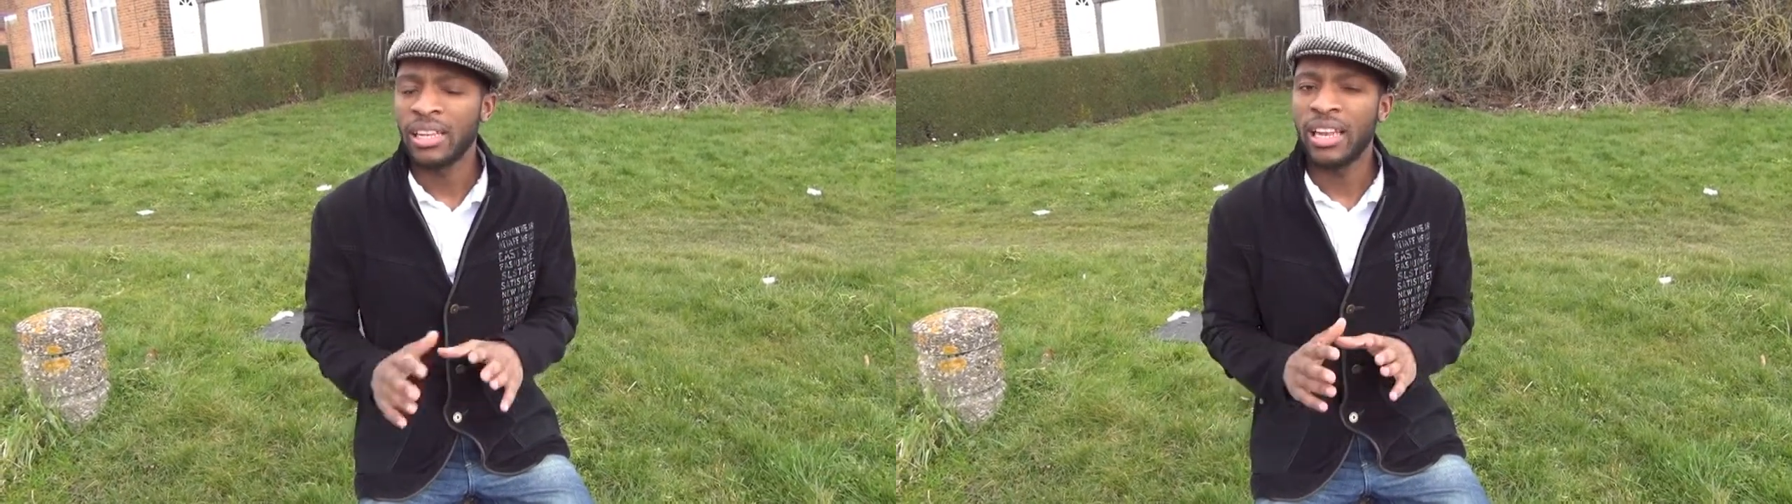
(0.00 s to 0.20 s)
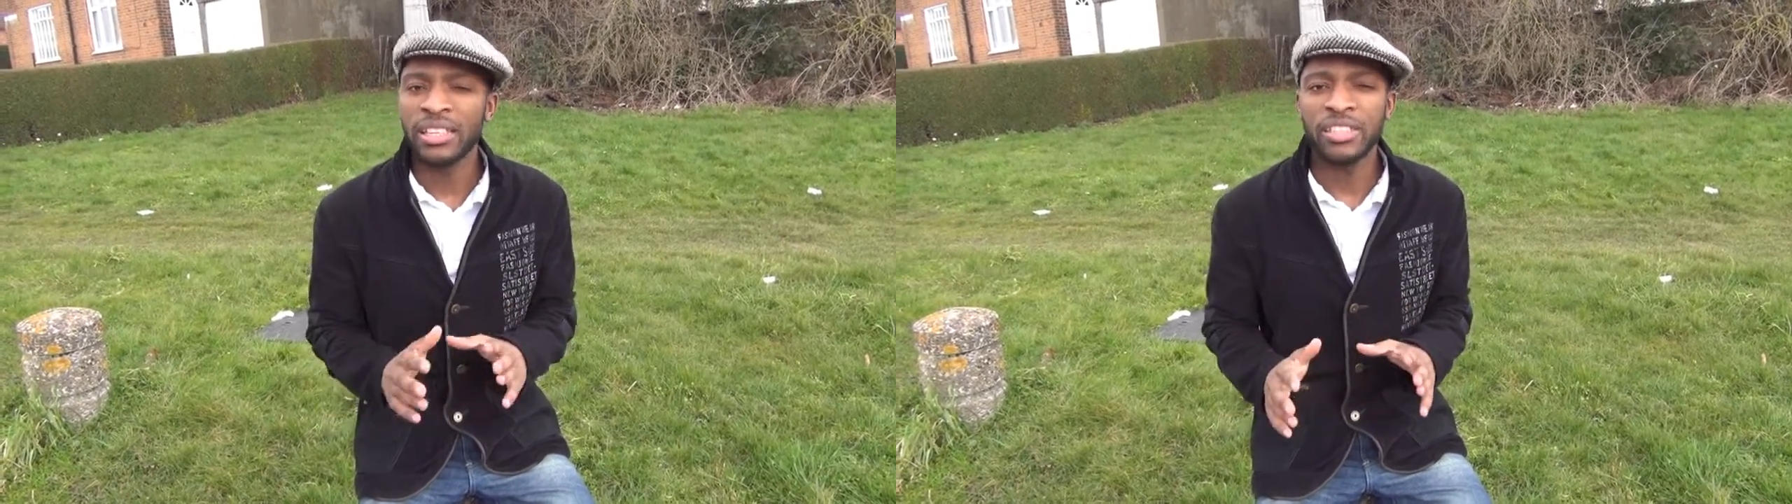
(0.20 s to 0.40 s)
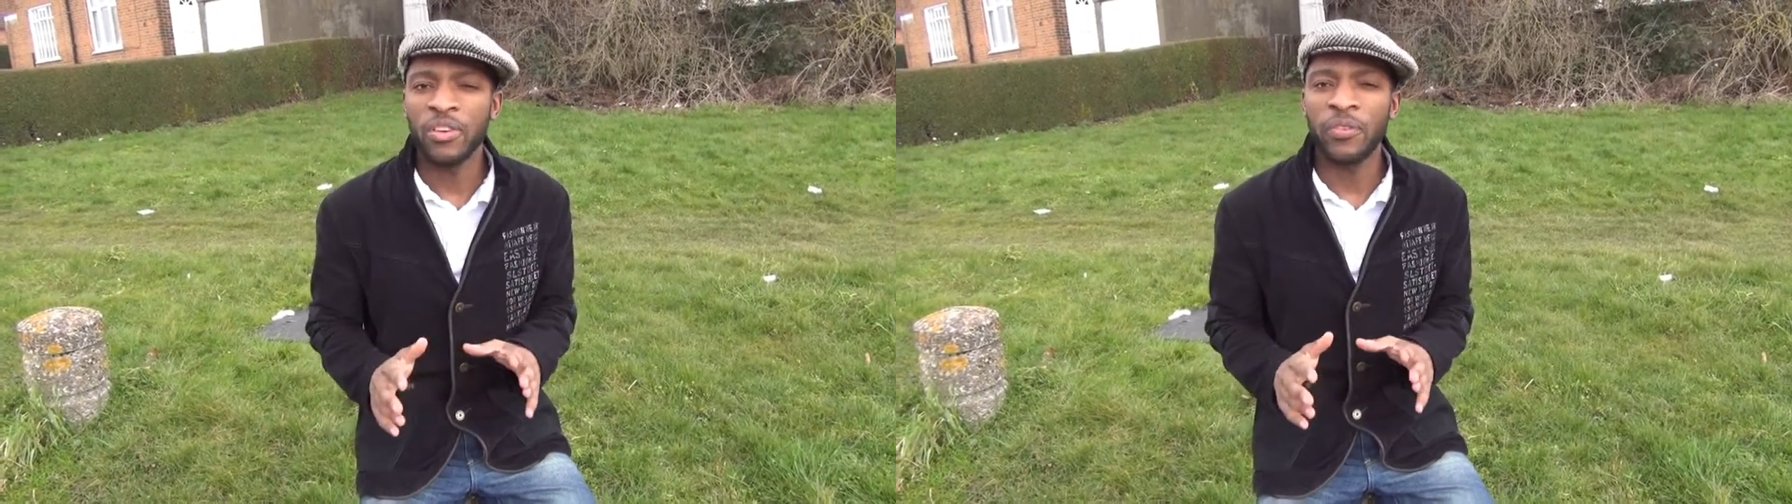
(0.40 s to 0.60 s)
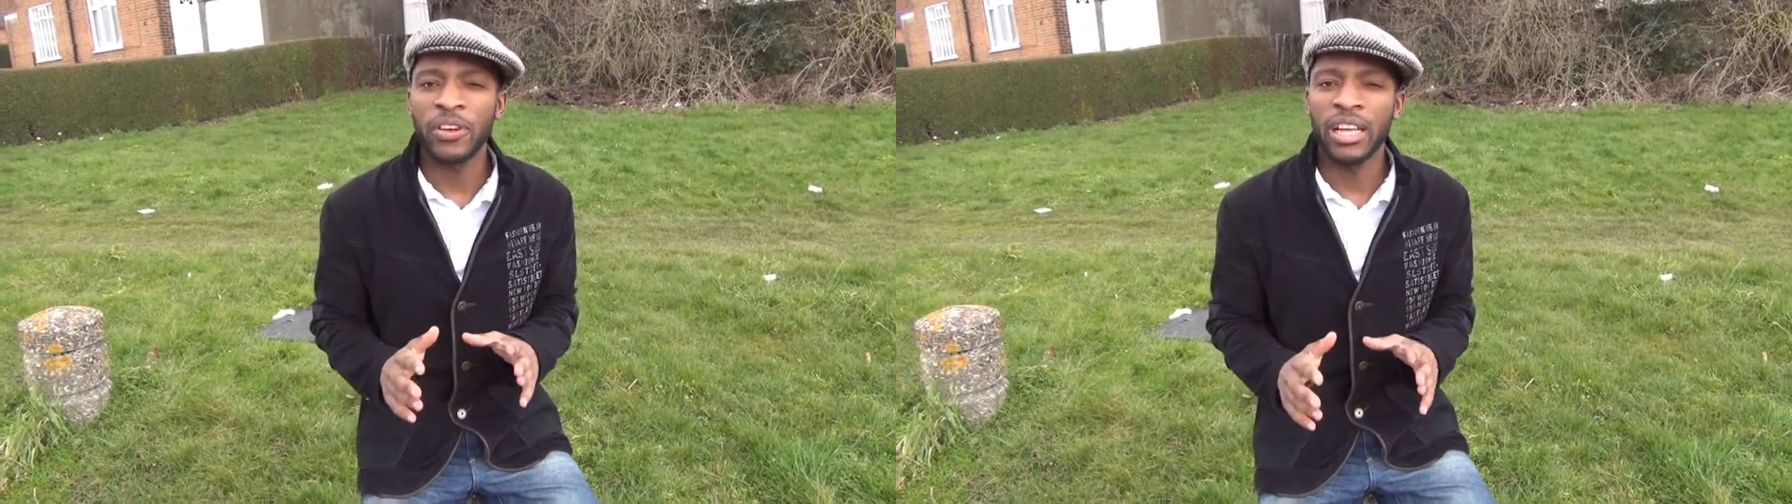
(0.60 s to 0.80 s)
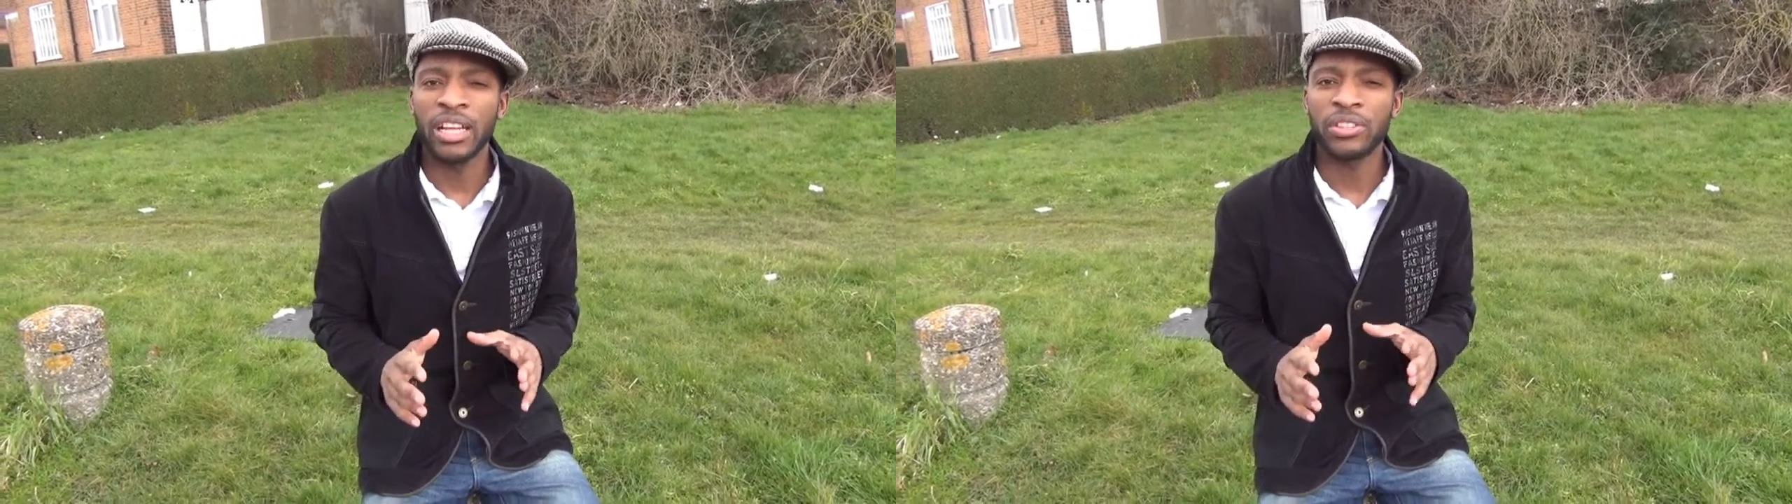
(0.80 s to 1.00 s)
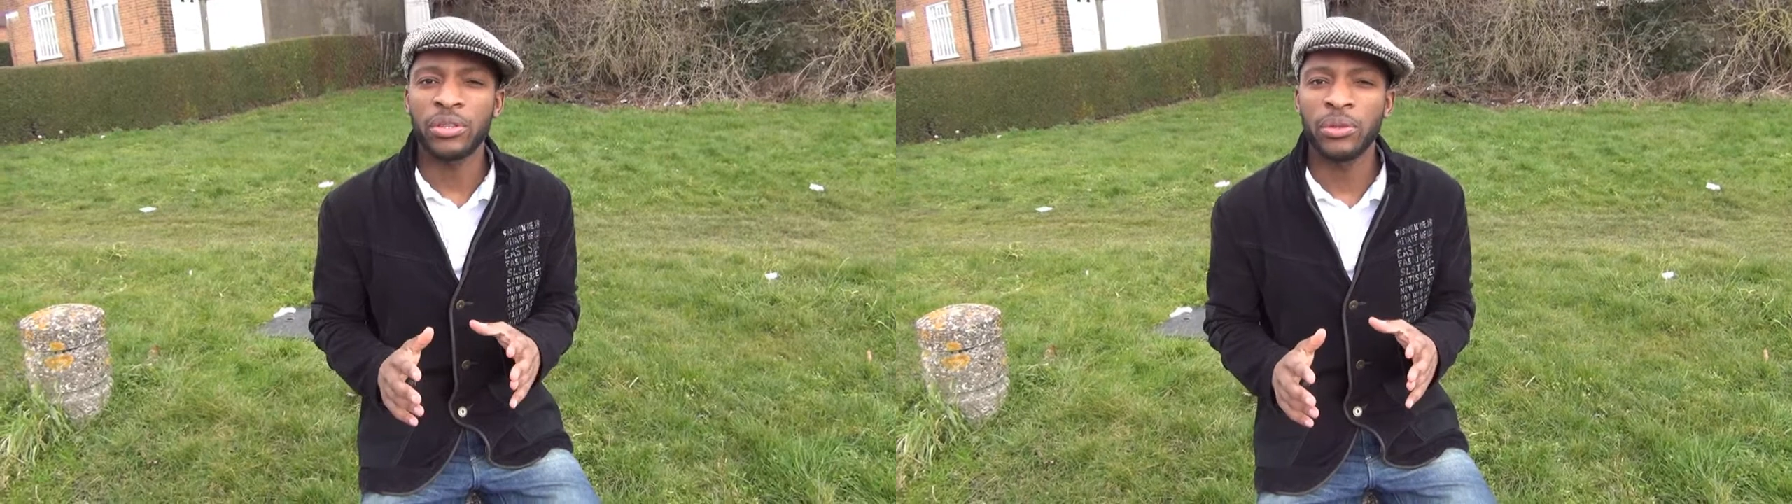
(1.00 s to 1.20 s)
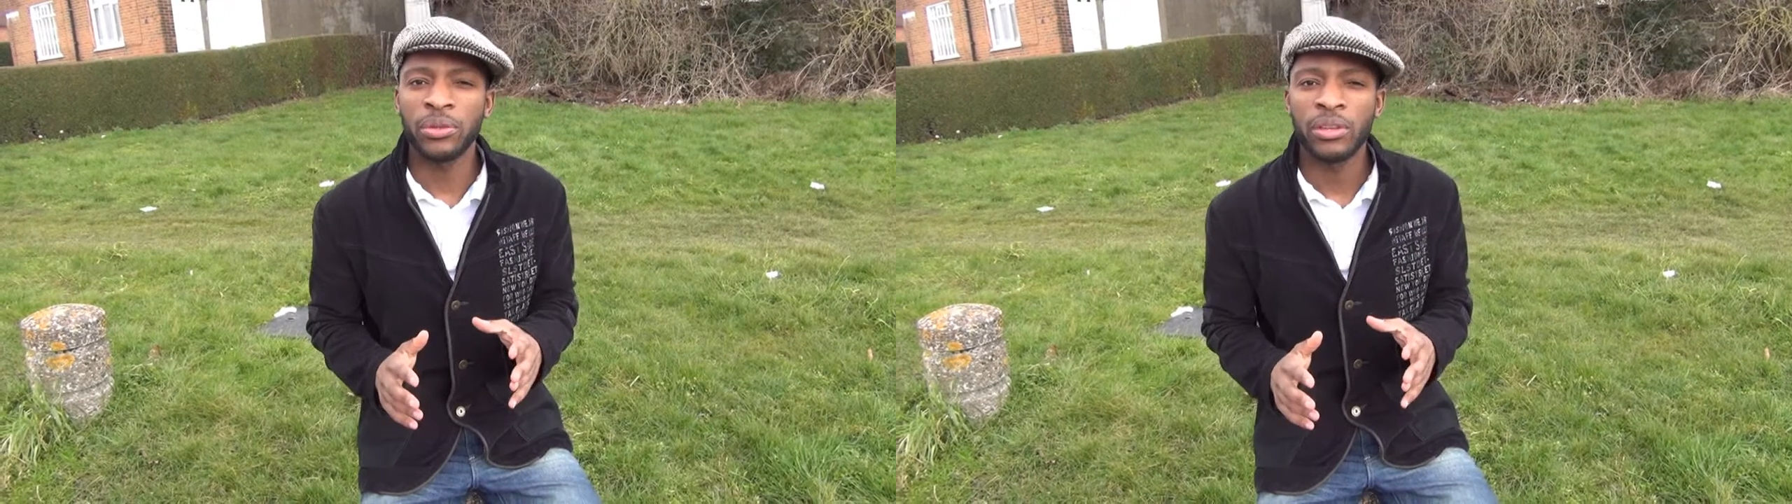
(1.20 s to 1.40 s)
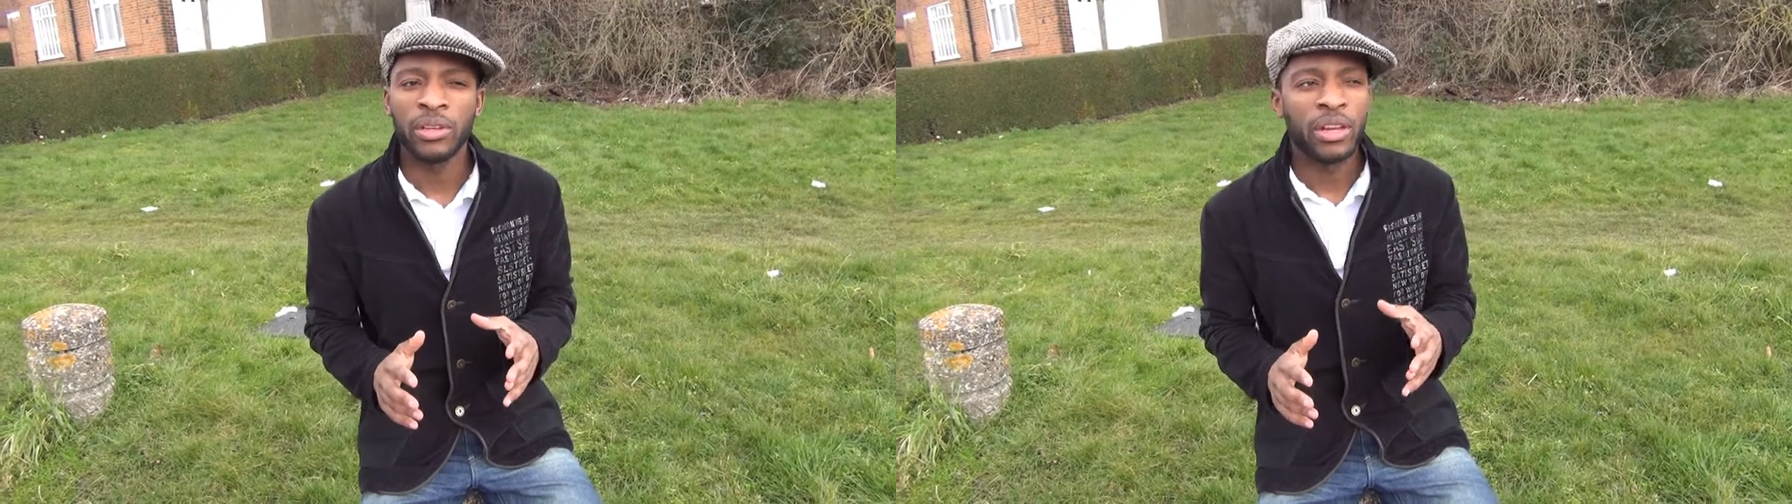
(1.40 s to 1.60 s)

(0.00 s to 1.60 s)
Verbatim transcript: let's not forget to